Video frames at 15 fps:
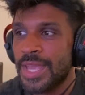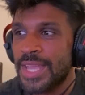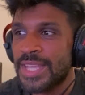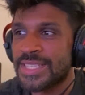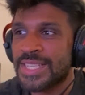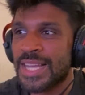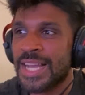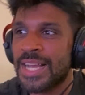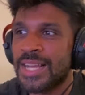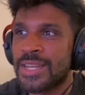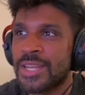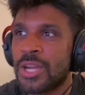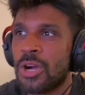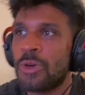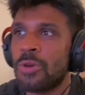is
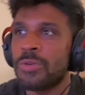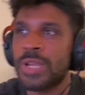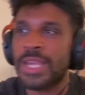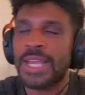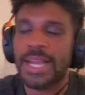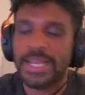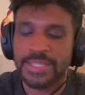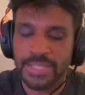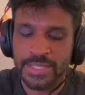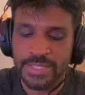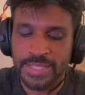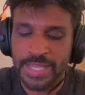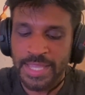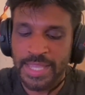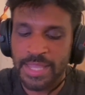that not only has her
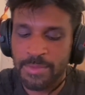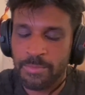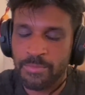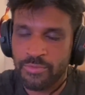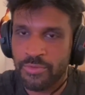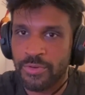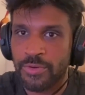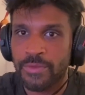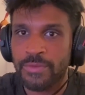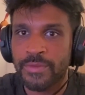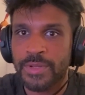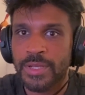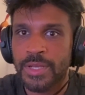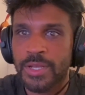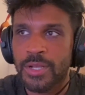singing
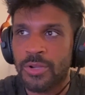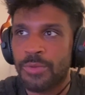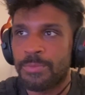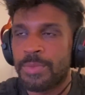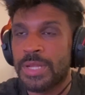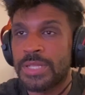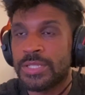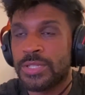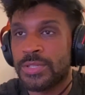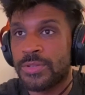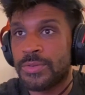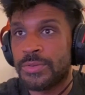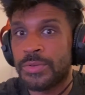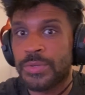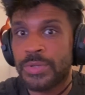improved compared
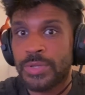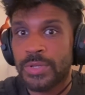to